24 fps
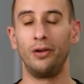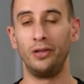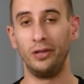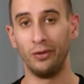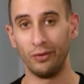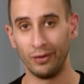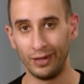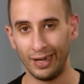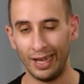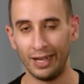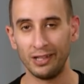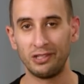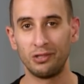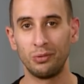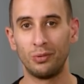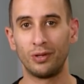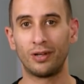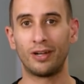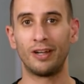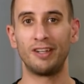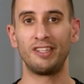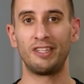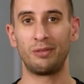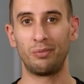you're an actual
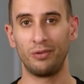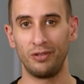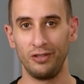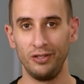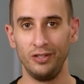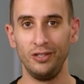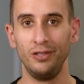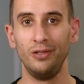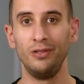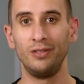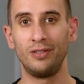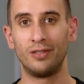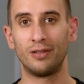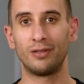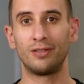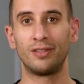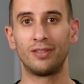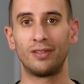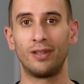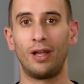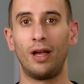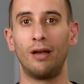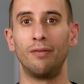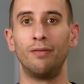customer, you use their
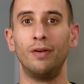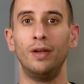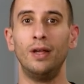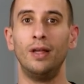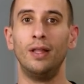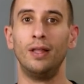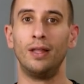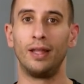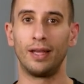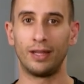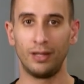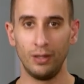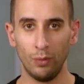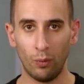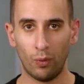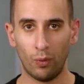stuff. Like, you